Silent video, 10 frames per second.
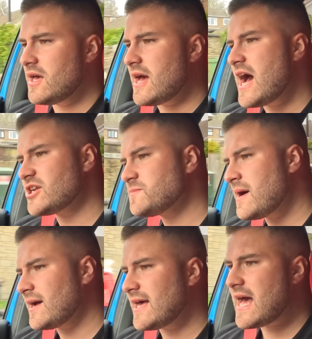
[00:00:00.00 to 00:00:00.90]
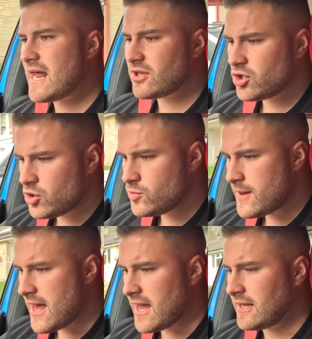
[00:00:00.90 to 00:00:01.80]
a hatchback and a
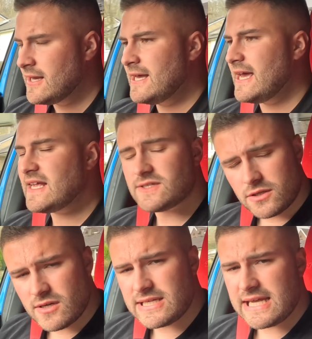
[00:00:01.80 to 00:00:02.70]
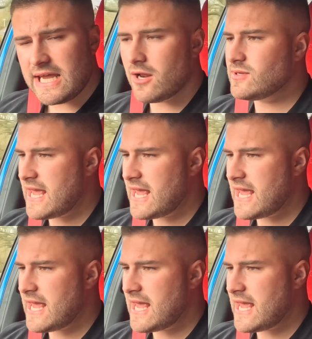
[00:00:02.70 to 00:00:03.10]
coupe. It's 30 kilos